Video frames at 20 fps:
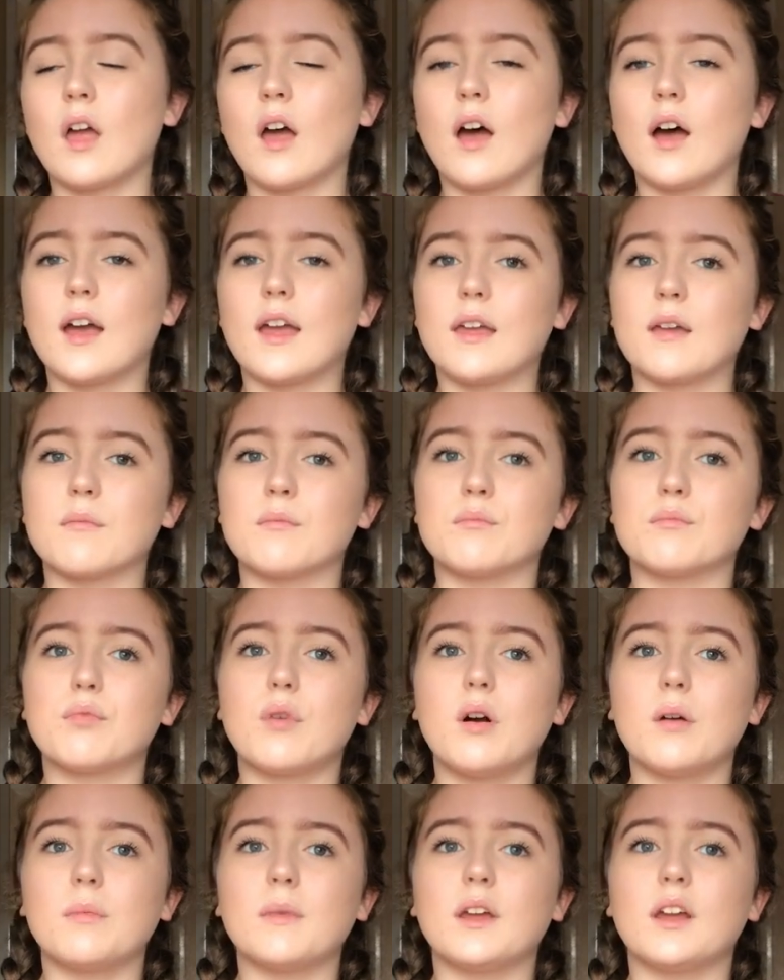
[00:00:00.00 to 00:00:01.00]
I am
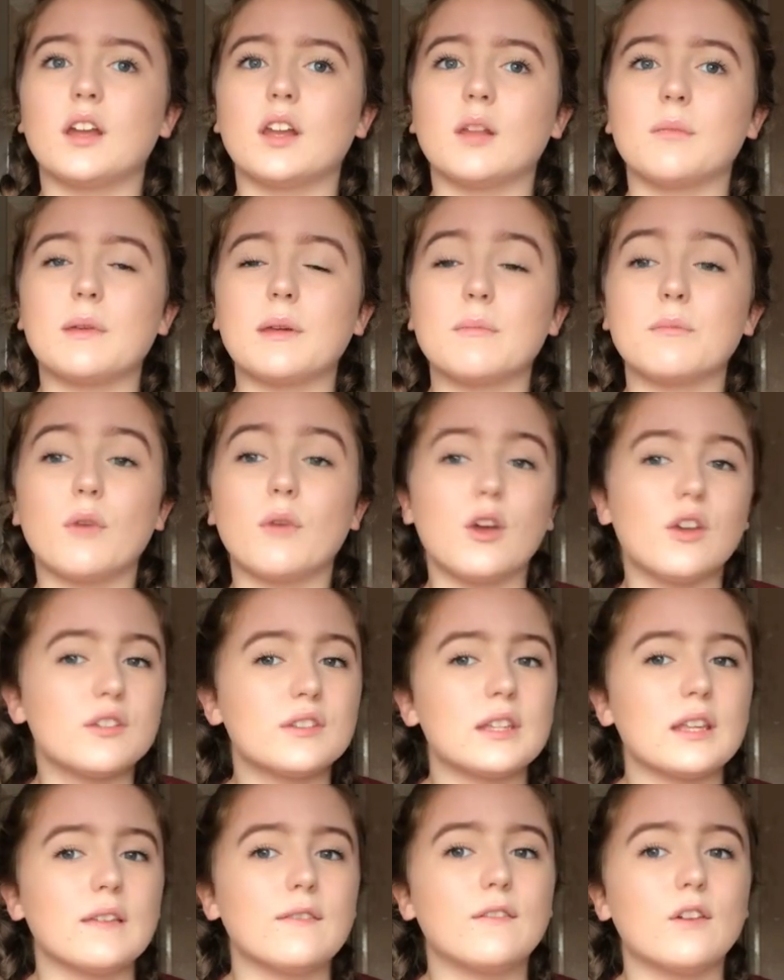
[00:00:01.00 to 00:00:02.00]
probably going to be
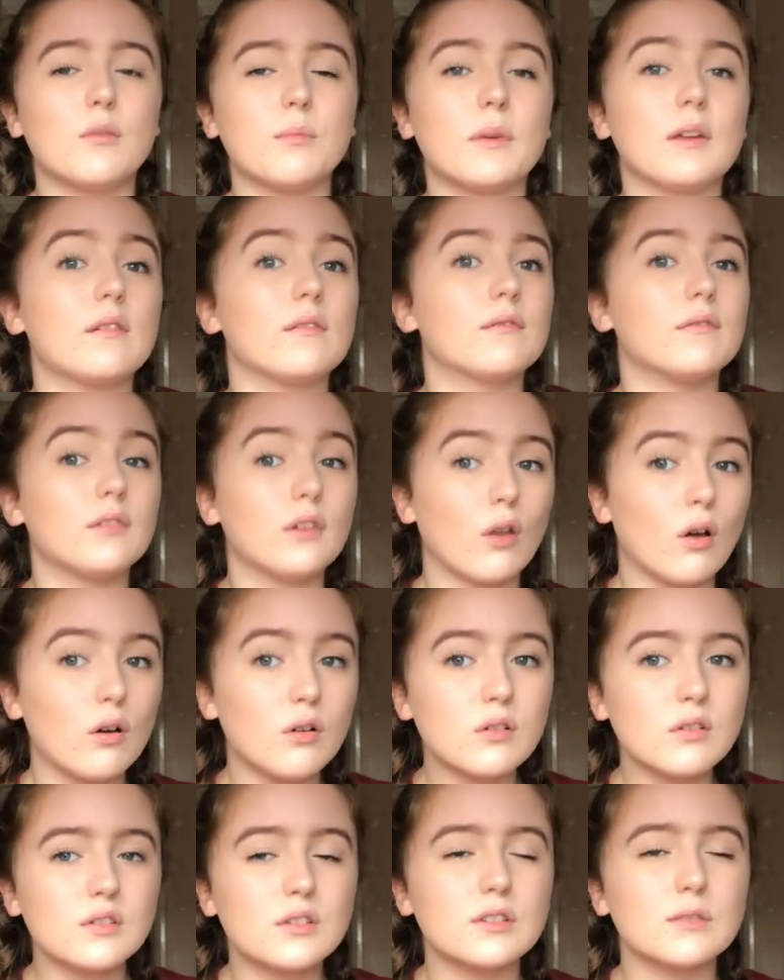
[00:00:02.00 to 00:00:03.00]
mostly filming
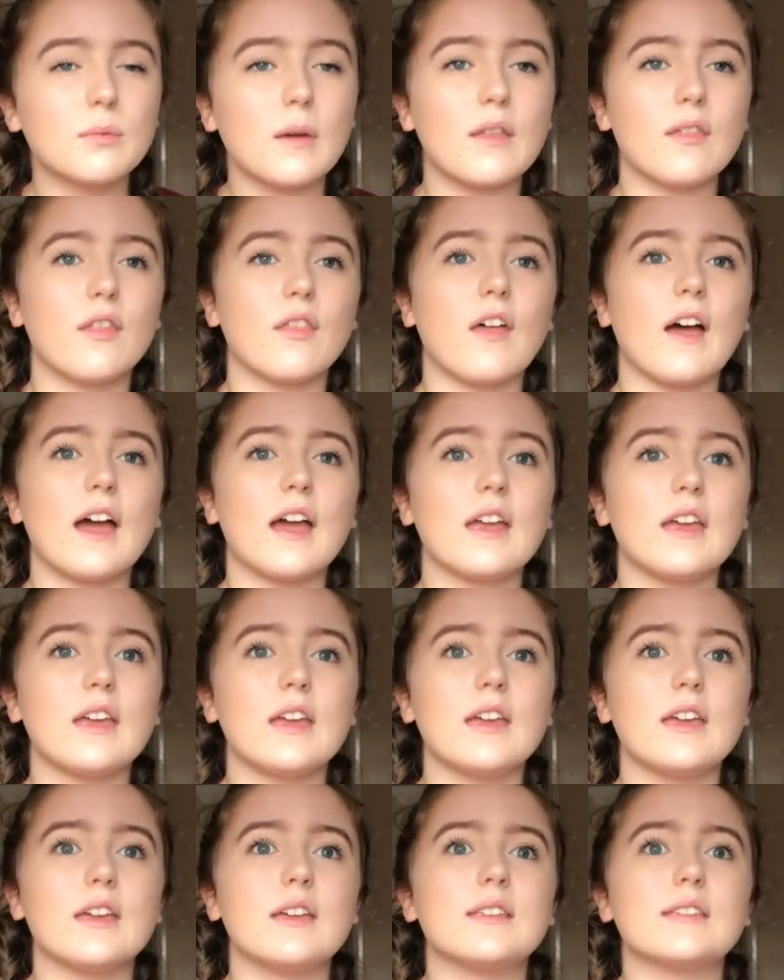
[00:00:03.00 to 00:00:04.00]
vlogs, whether that
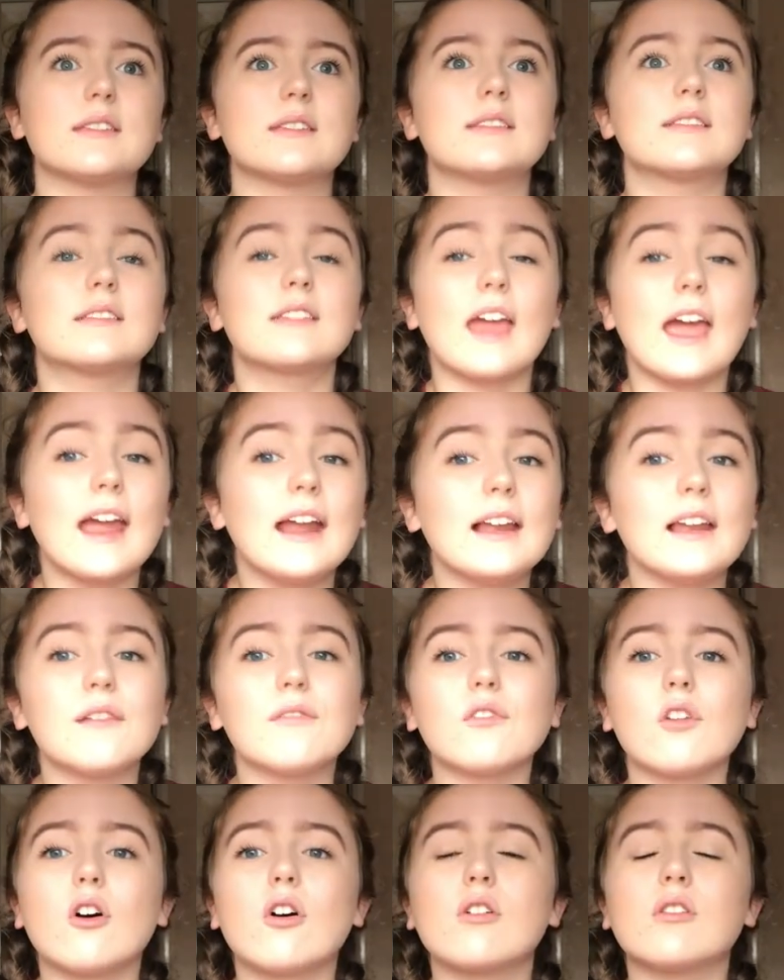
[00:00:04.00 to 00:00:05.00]
is daily
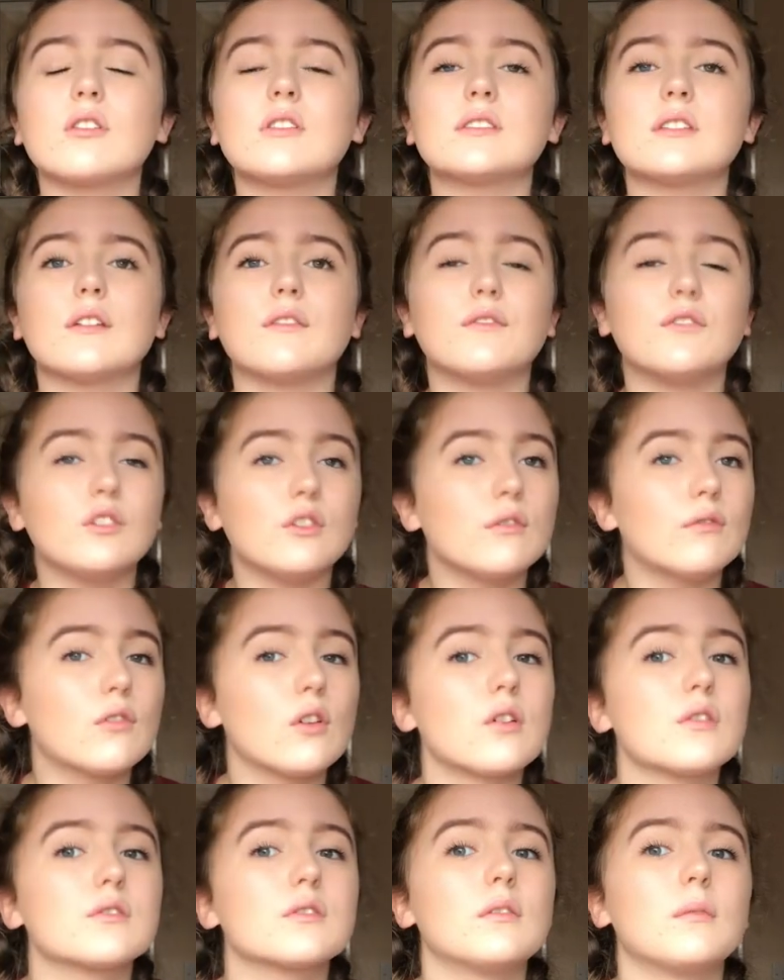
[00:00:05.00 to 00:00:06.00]
vlogs, a few
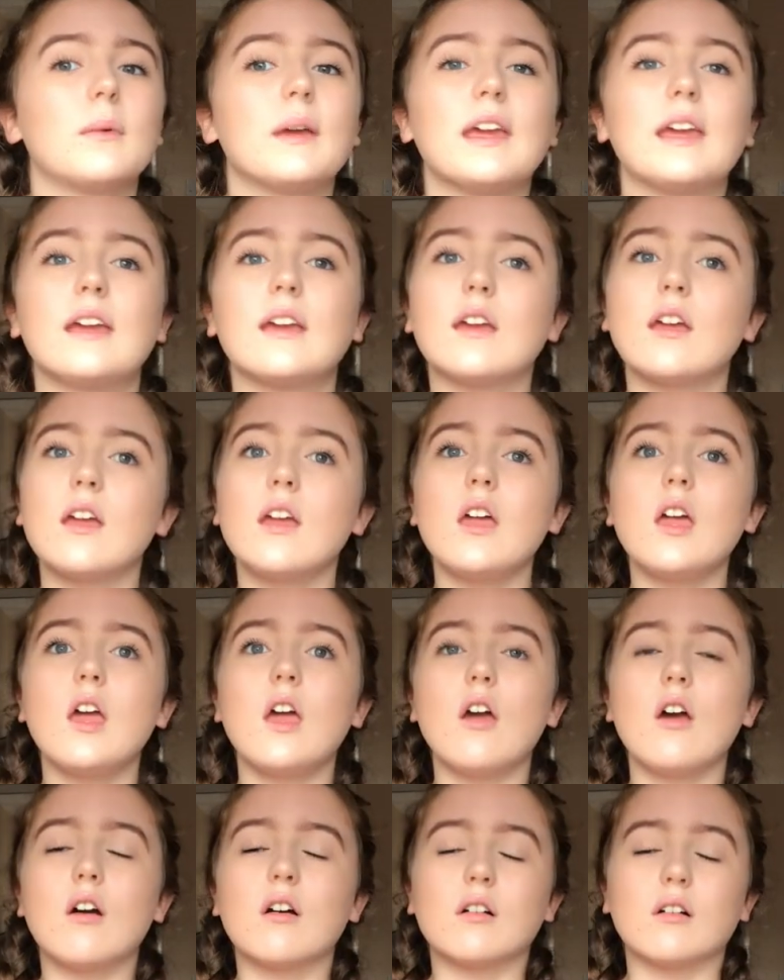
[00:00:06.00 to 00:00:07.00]
vlogs a week,
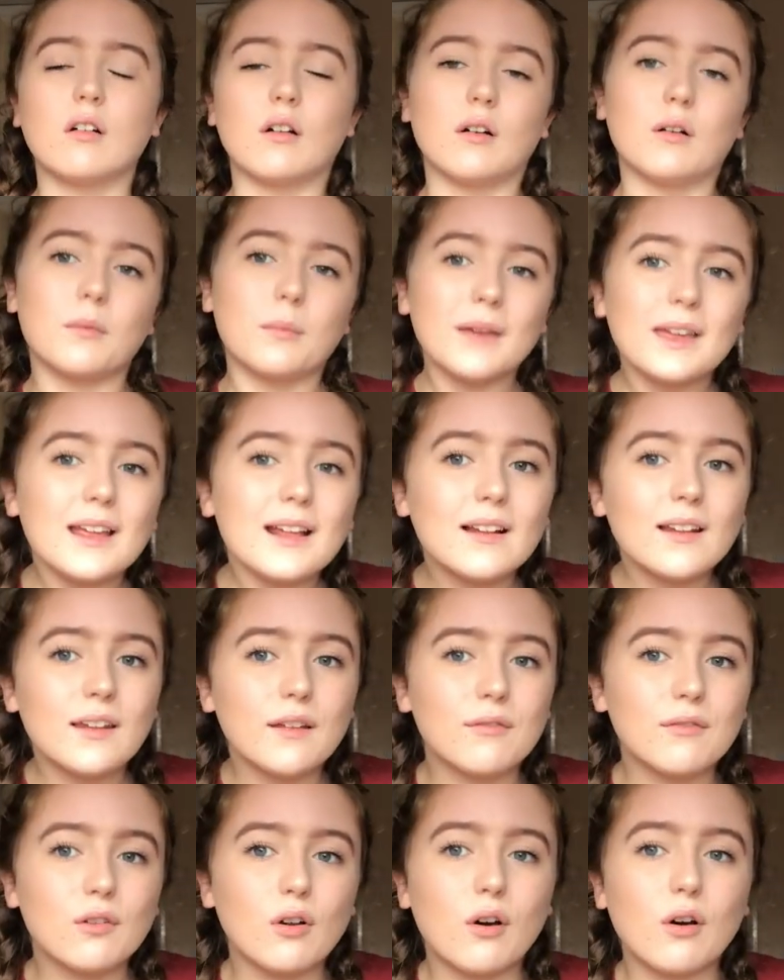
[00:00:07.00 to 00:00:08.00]
or a weekly
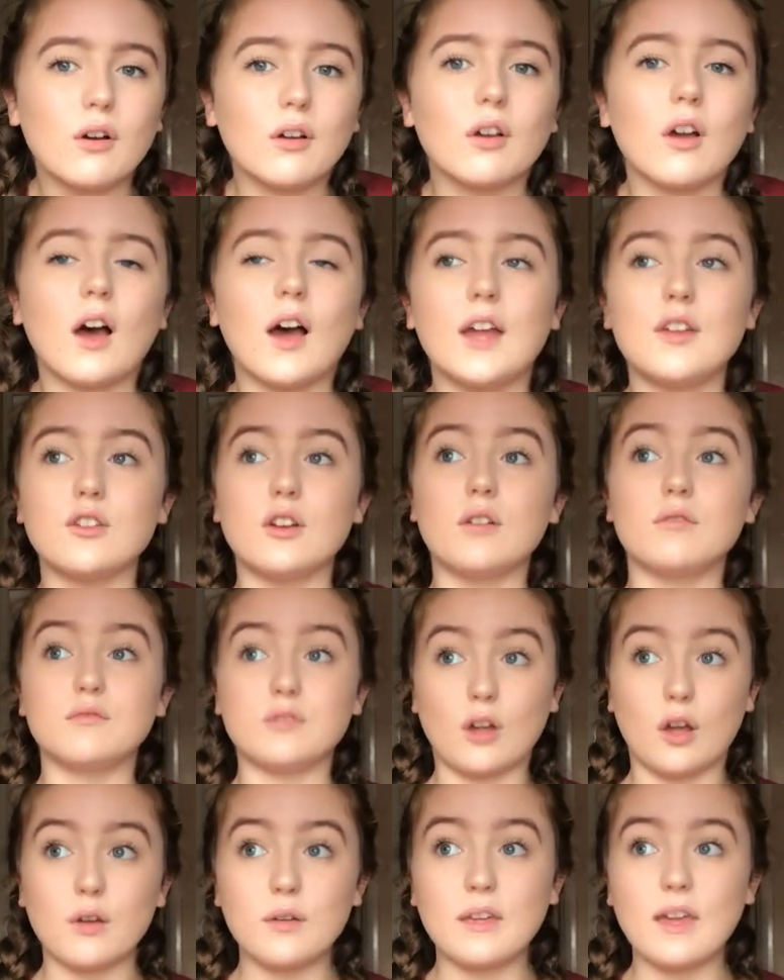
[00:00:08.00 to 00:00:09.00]
vlog. I don't
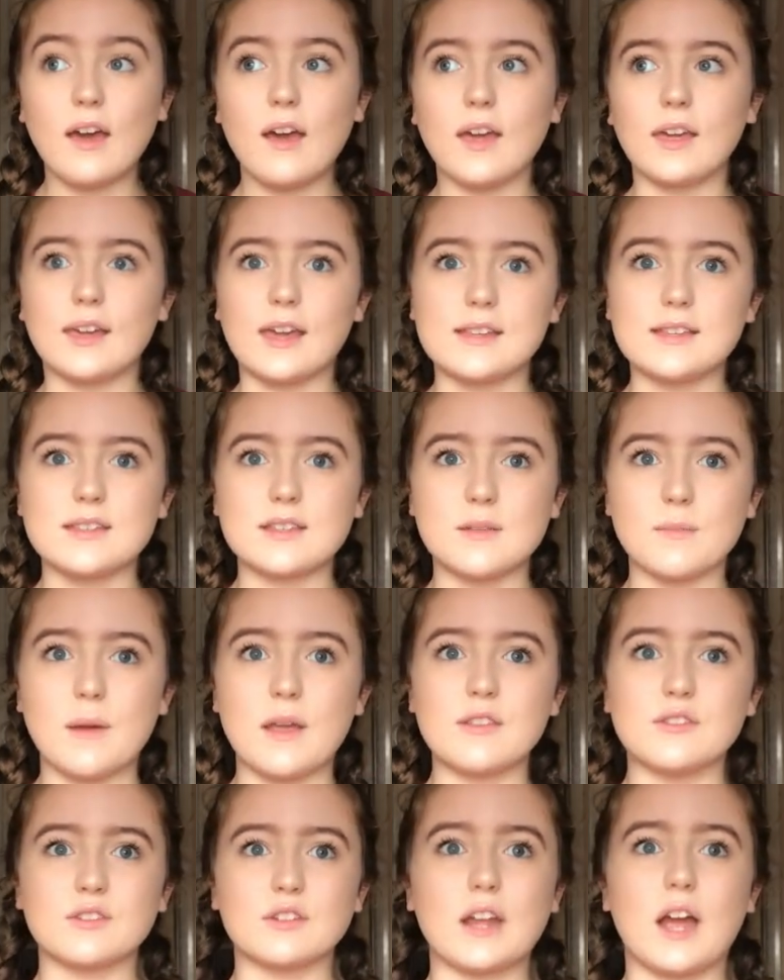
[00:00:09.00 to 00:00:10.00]
know yet. I guess it
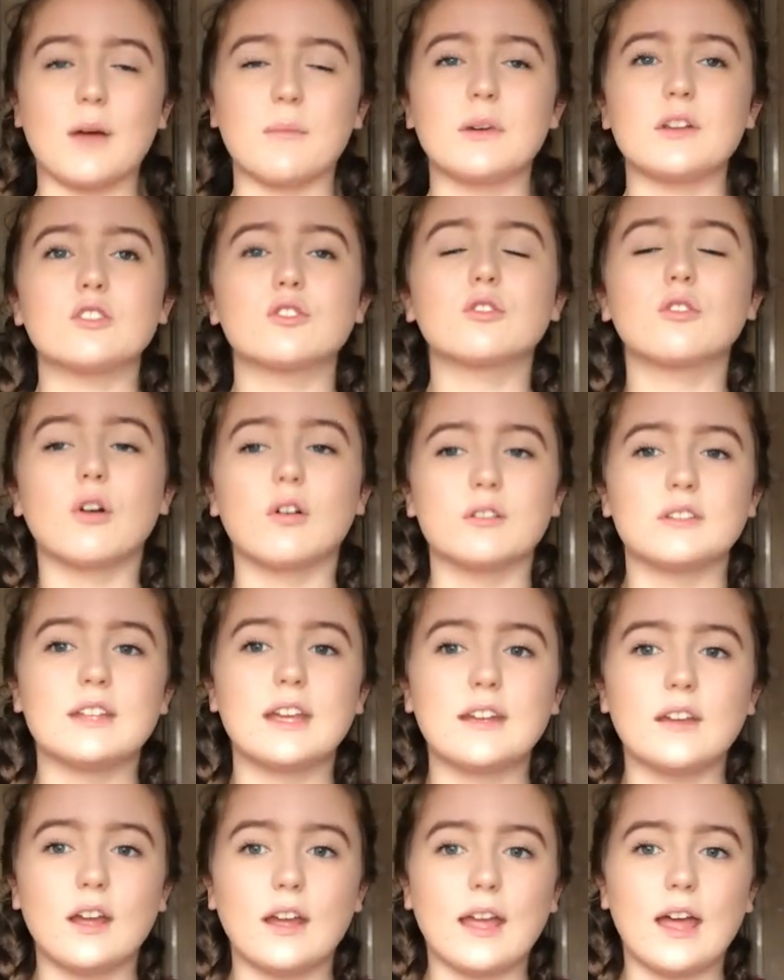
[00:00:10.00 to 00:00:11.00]
depends on how much
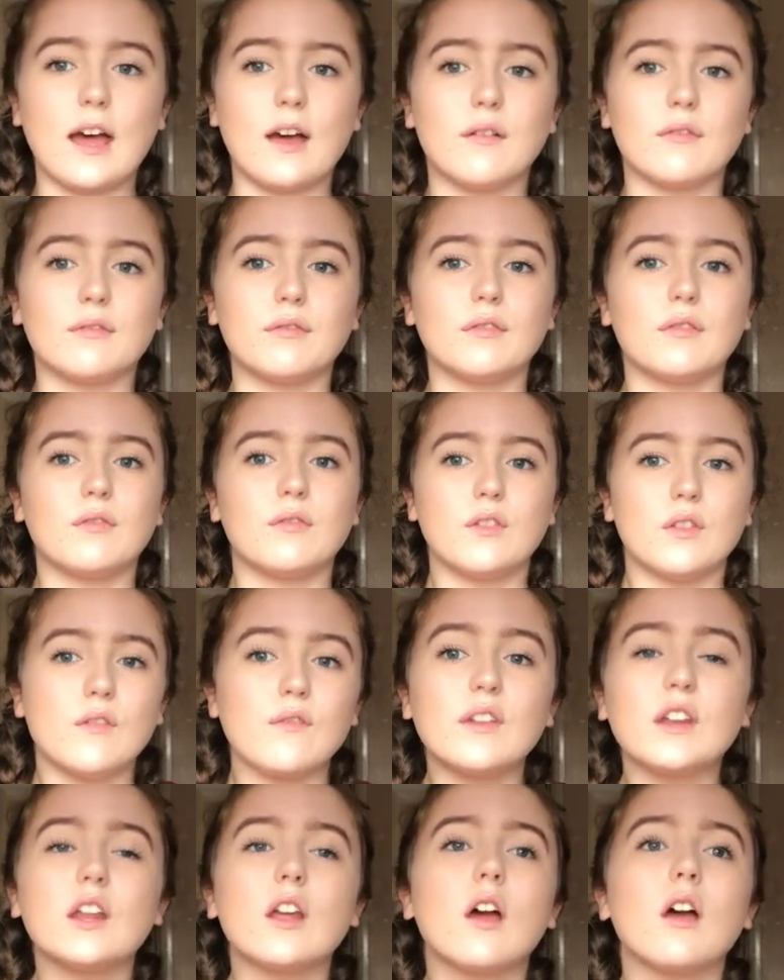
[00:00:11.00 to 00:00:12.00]
content I have for the
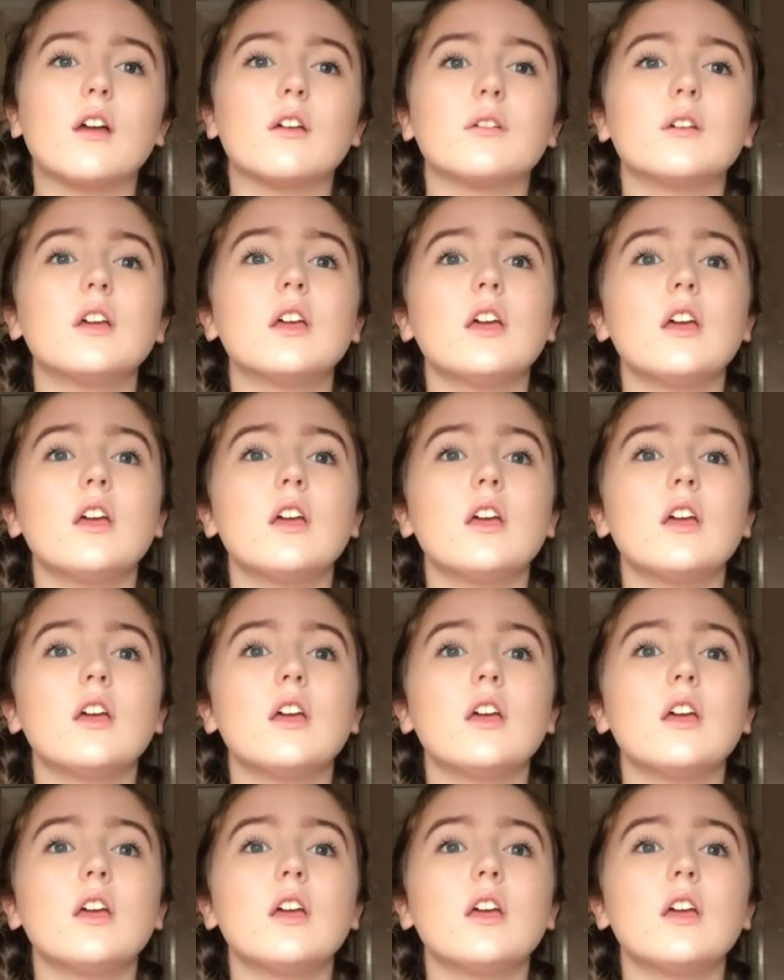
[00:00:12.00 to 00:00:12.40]
video.